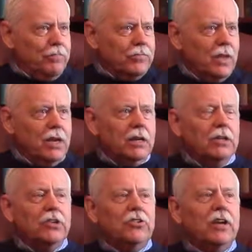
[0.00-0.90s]
The
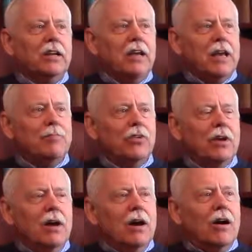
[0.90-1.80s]
English nicknames
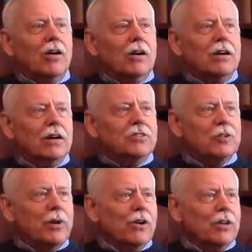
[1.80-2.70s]
are
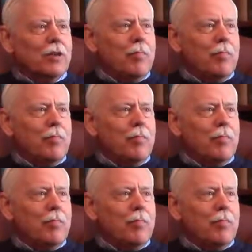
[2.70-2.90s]
customarily